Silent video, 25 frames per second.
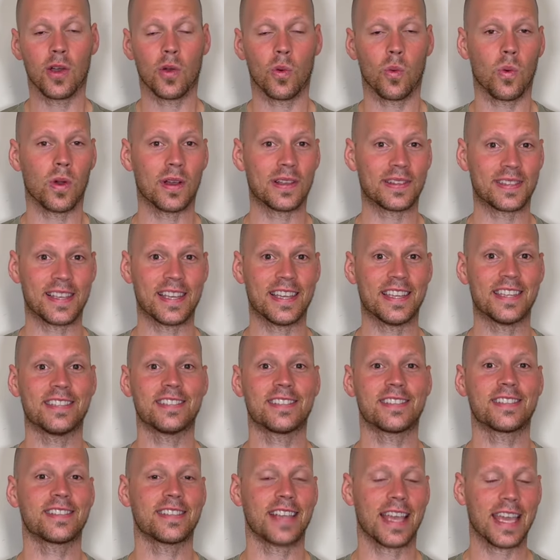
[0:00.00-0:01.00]
was
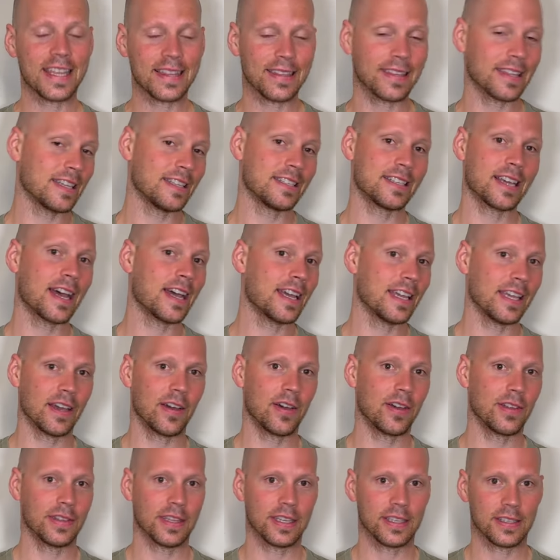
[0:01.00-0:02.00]
insanely tight
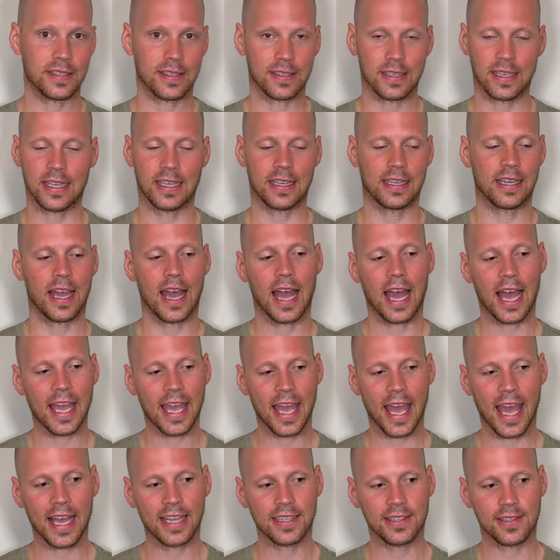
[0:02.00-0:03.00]
on this thing. I
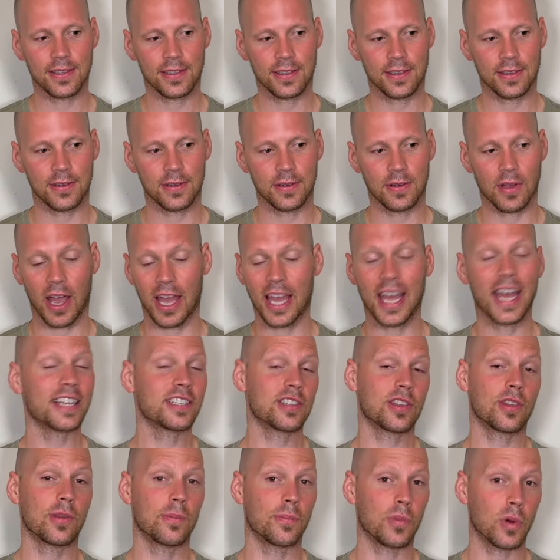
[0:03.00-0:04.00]

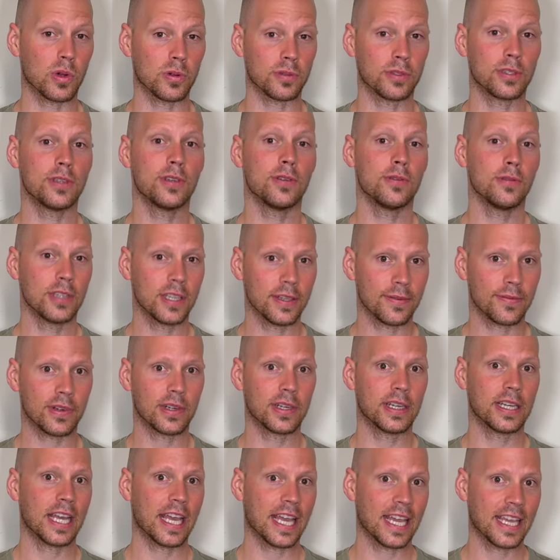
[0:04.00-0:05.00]
actually broke 2
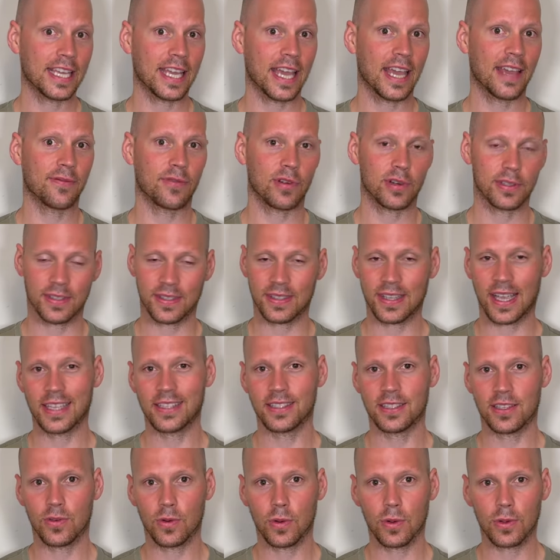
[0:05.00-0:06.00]
different AK front sight
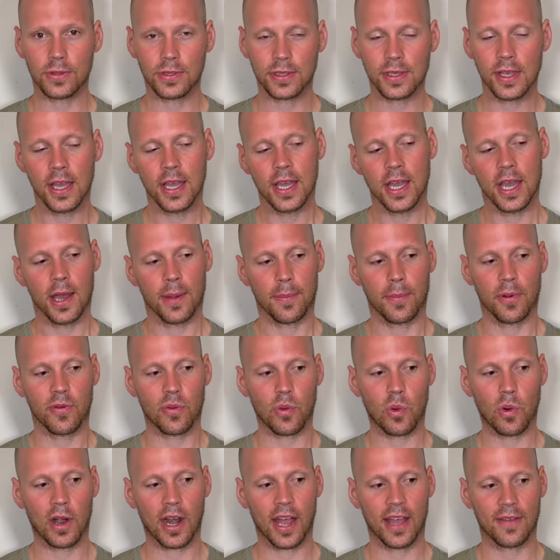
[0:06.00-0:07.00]
tools
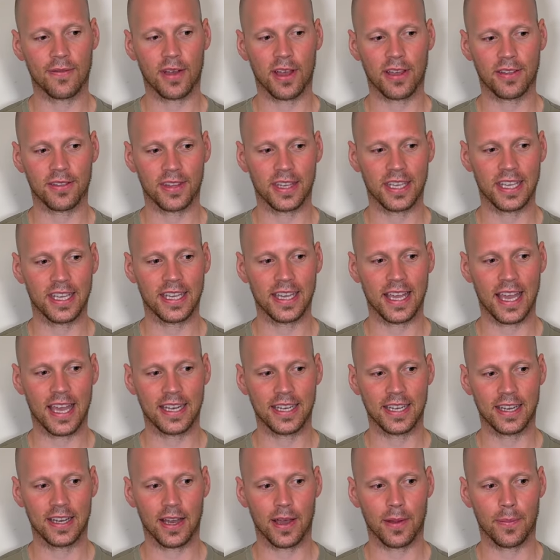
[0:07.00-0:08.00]
before I finally
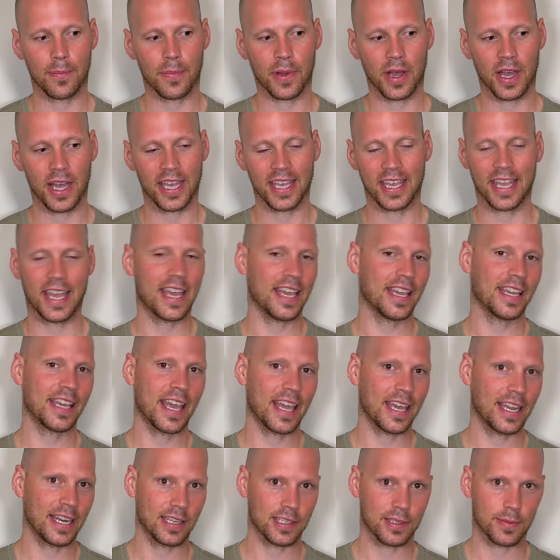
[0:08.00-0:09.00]
ended up buying a
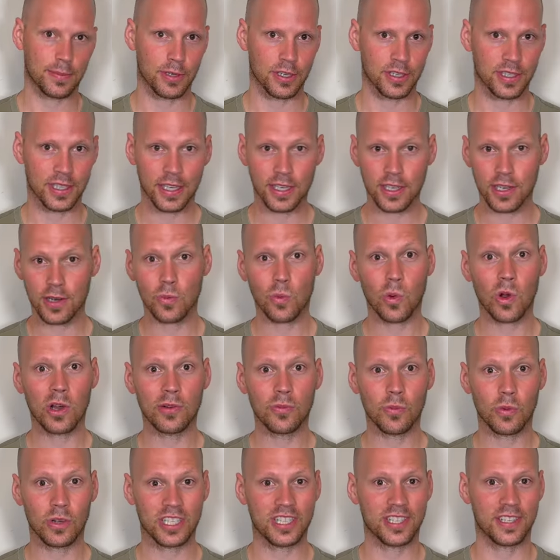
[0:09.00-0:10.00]
K&S Precision one,
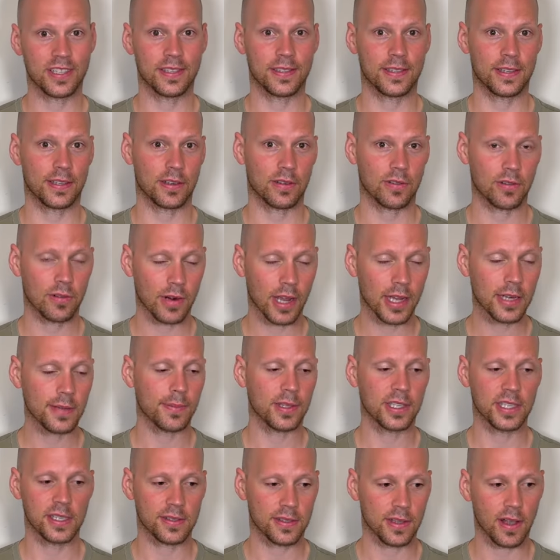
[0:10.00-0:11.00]
which is
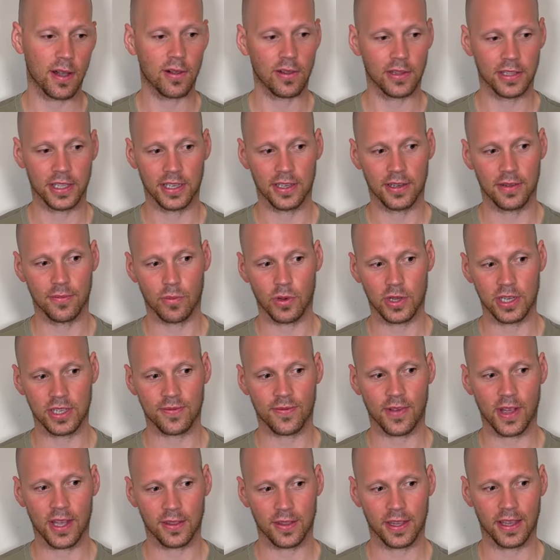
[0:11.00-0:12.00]
incredibly solid, which
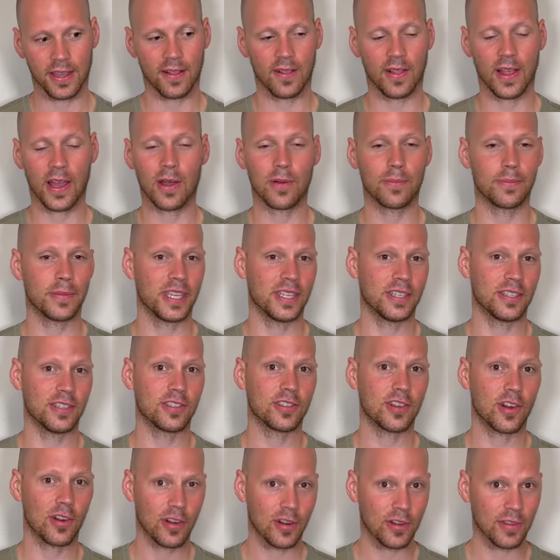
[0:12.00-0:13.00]
finally allowed me to
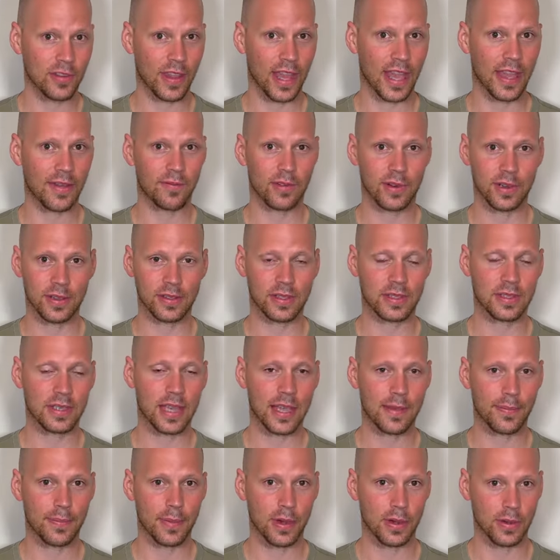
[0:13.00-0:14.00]
turn that front
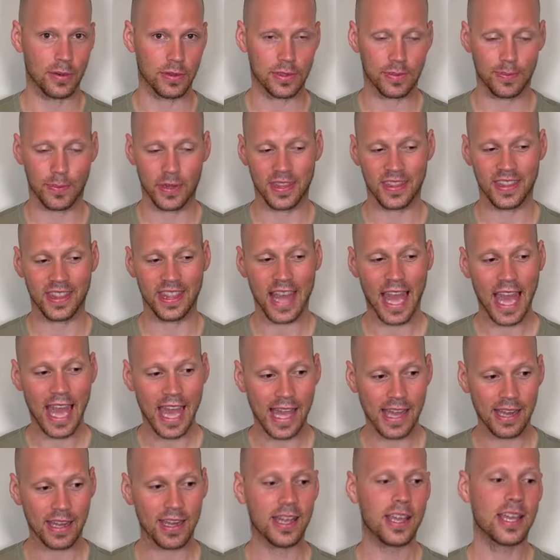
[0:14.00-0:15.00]
sight post. But
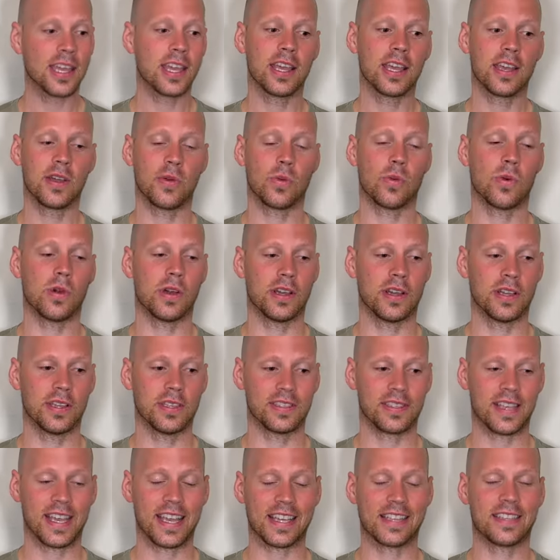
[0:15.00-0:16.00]
that
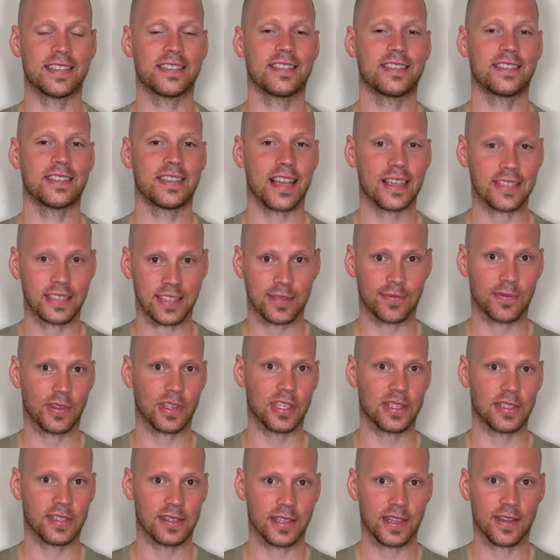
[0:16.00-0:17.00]
was excessively
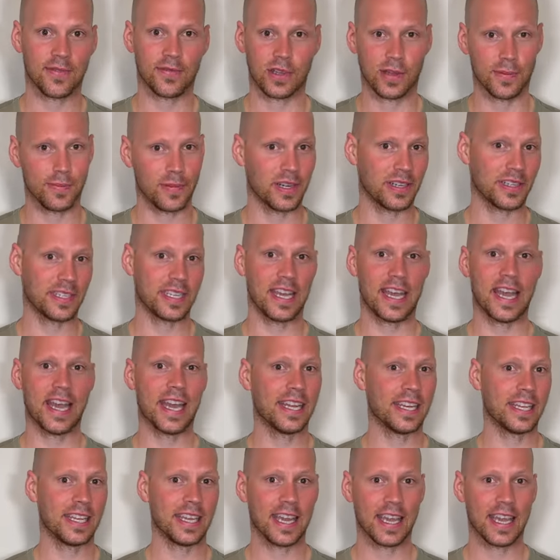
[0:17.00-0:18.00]
stiff compared to any